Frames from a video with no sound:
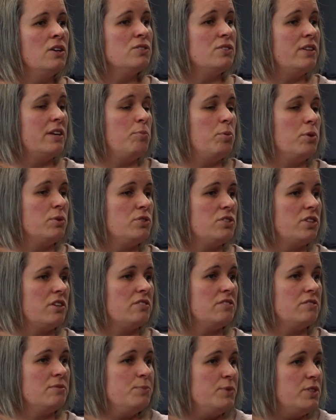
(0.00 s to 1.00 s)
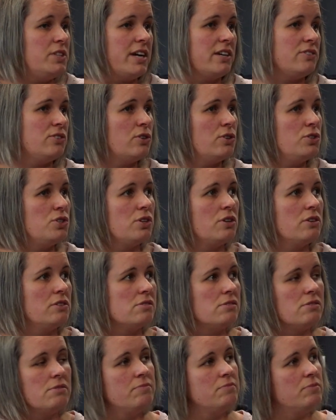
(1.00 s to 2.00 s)
So they approached us. We checked our
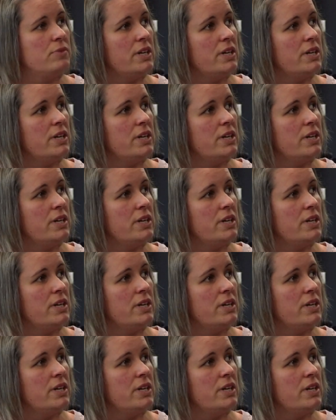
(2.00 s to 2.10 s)
insurance.